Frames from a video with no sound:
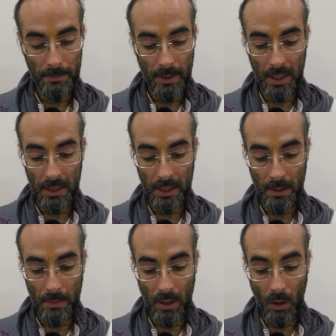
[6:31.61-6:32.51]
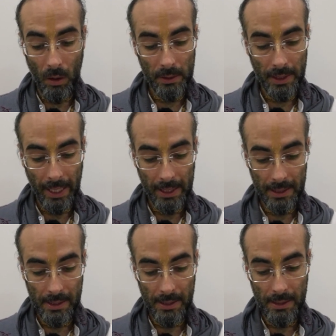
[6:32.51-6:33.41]
and indeed among all
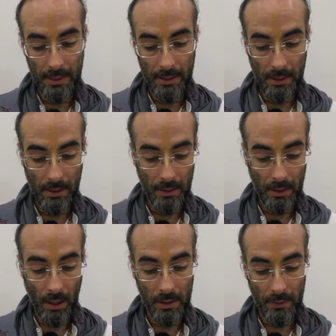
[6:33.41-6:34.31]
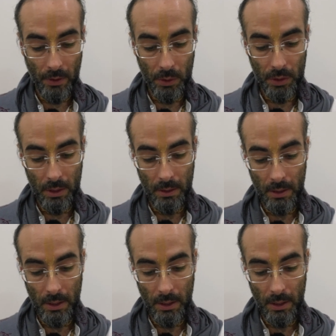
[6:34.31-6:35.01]
texts on devotion,